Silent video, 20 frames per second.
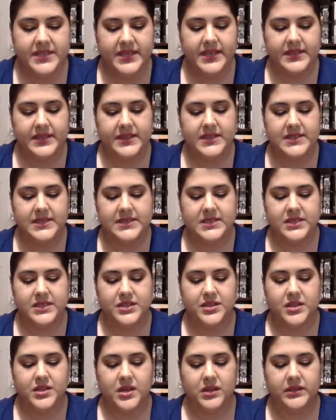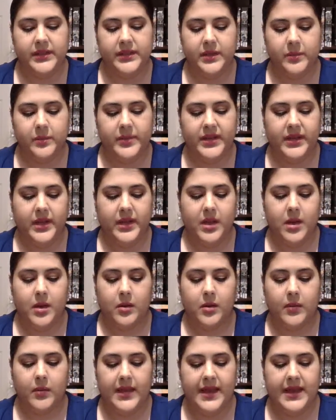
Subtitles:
get this a little bit ago,